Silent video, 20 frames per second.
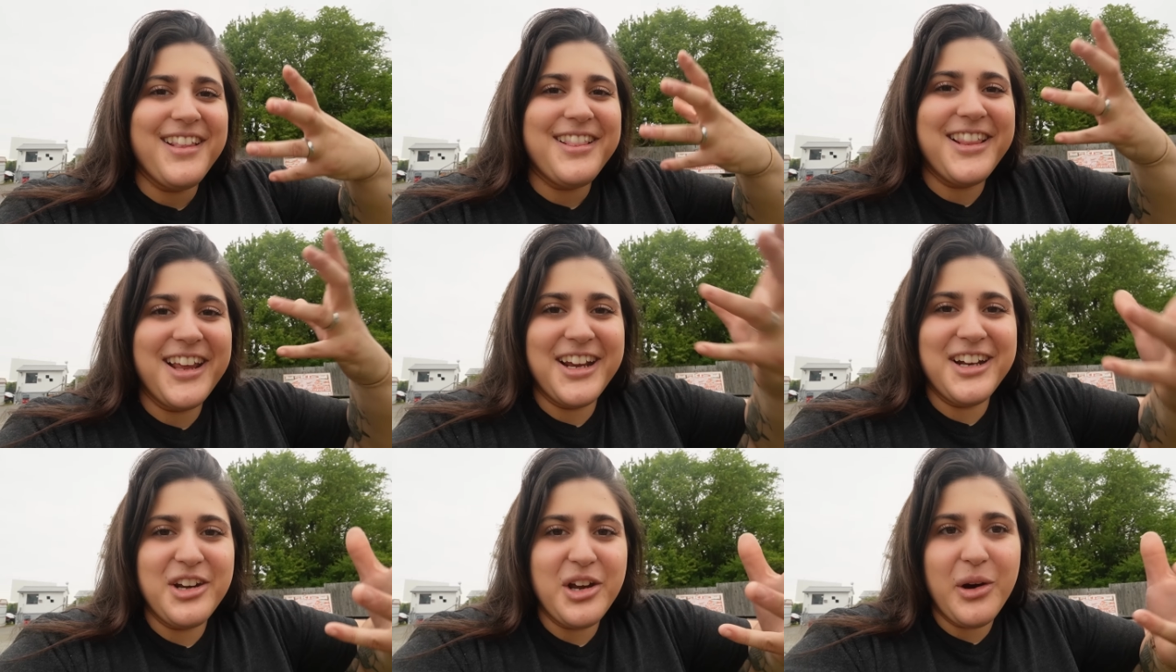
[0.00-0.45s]

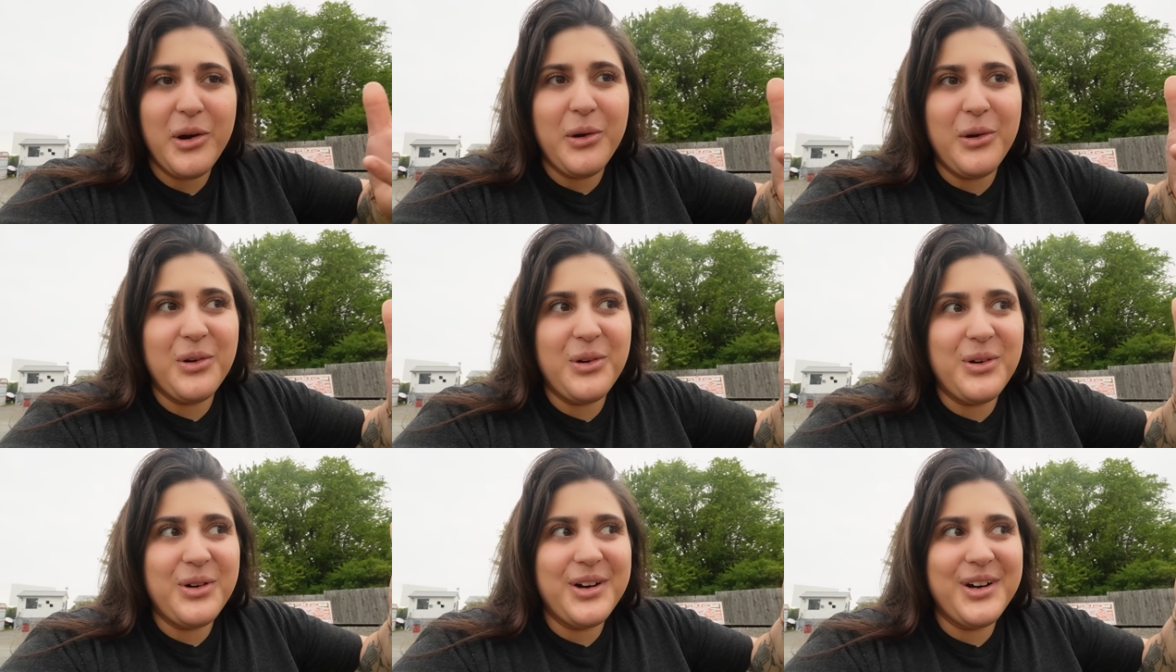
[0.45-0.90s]
they
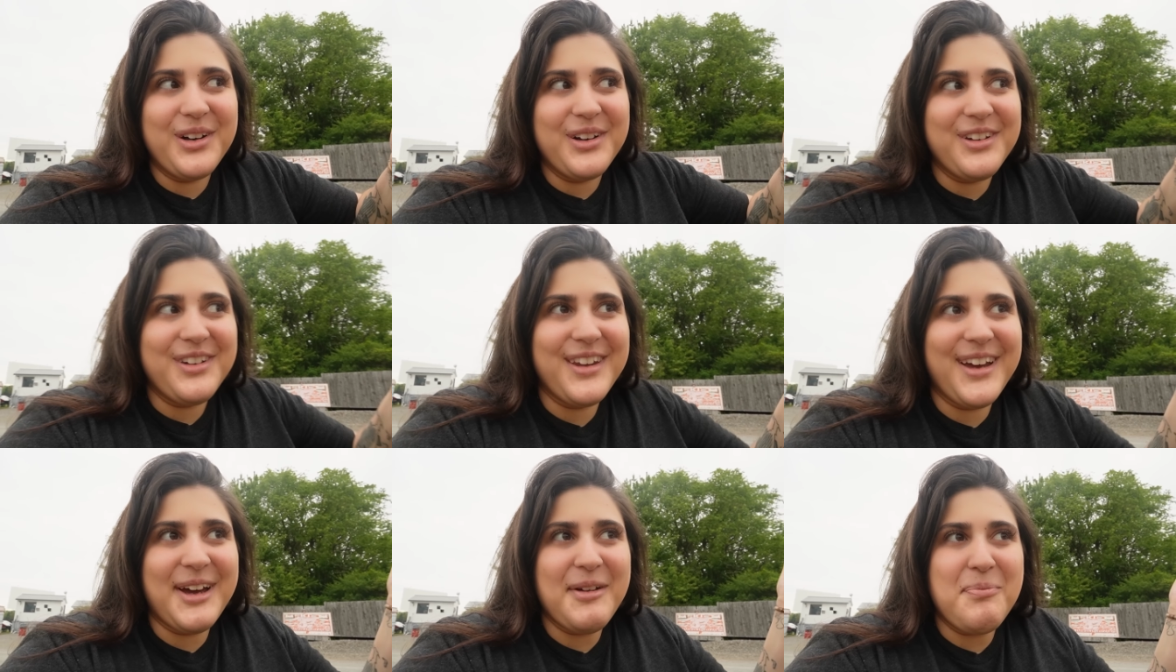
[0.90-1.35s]
know
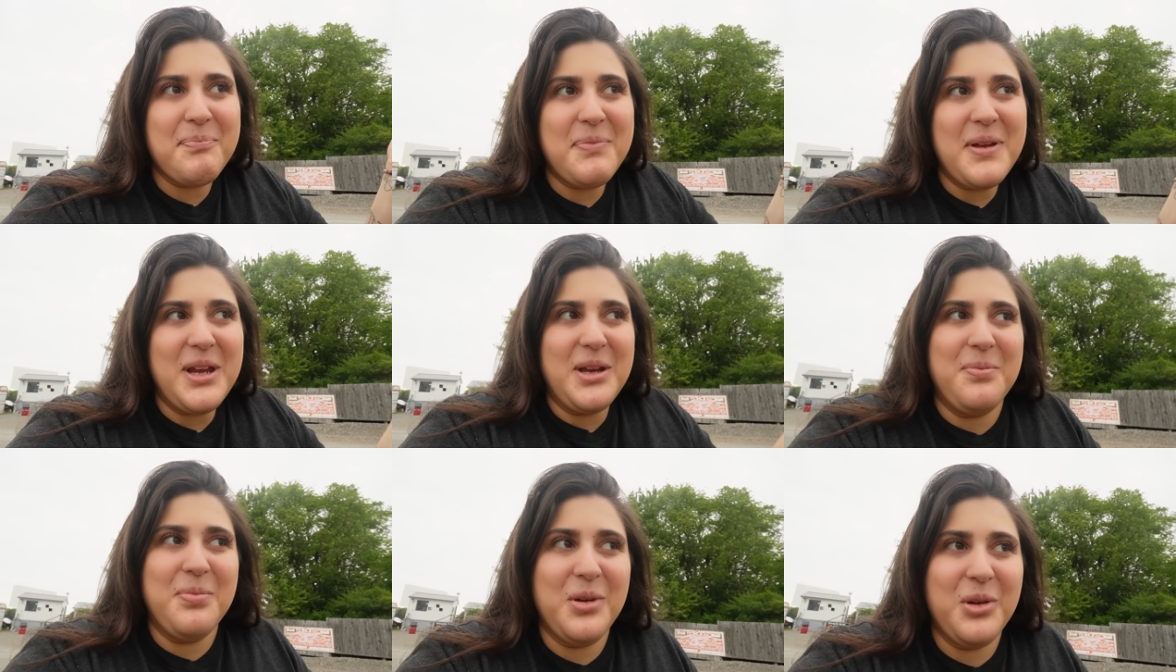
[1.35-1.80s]
that
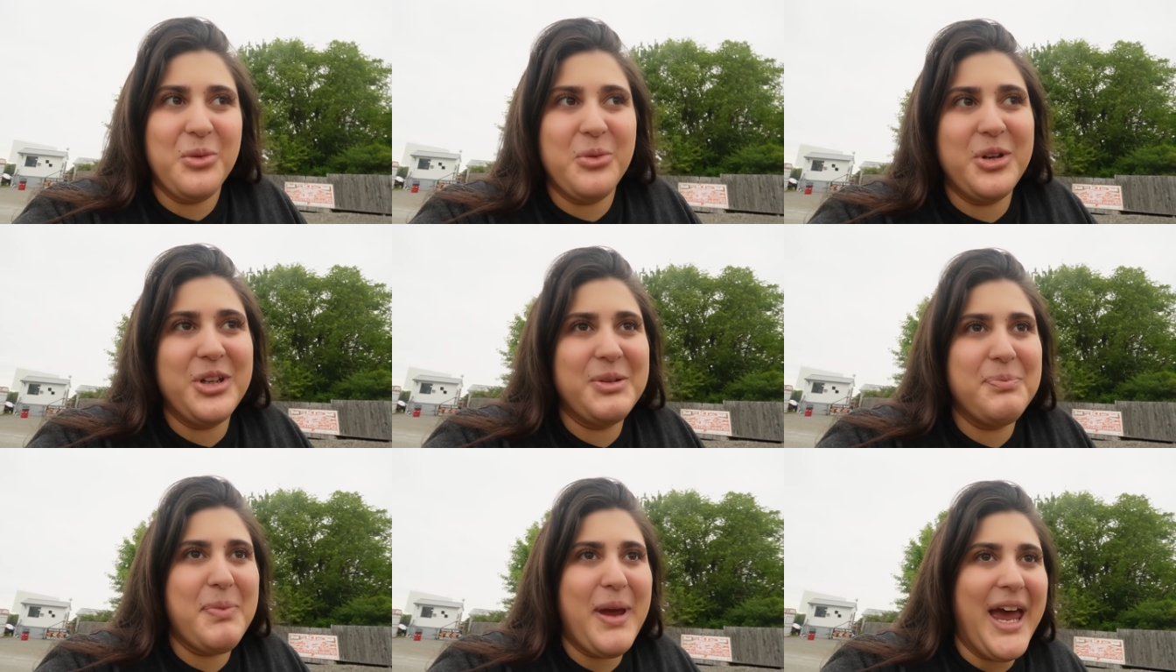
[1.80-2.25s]
people
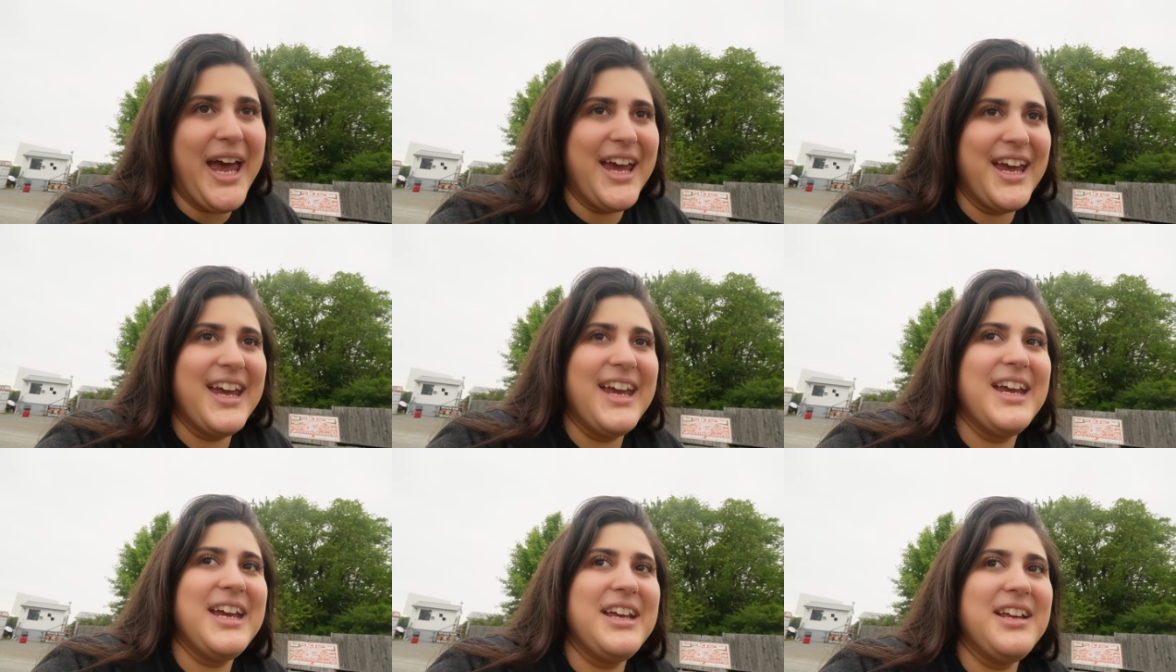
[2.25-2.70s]
would
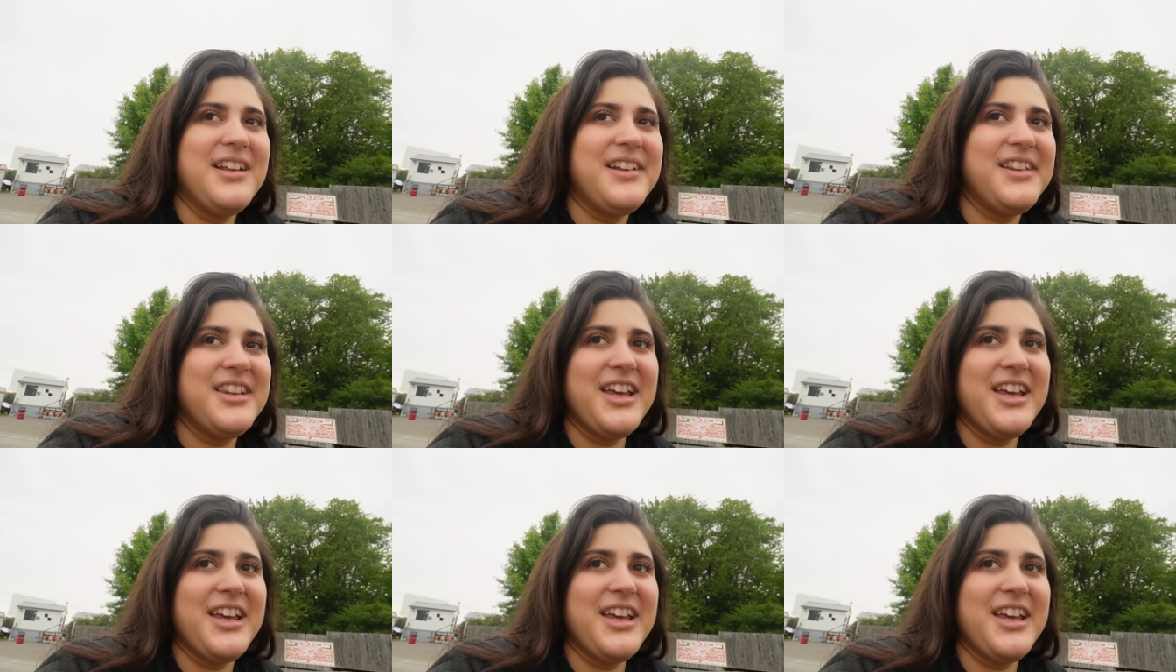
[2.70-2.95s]
pay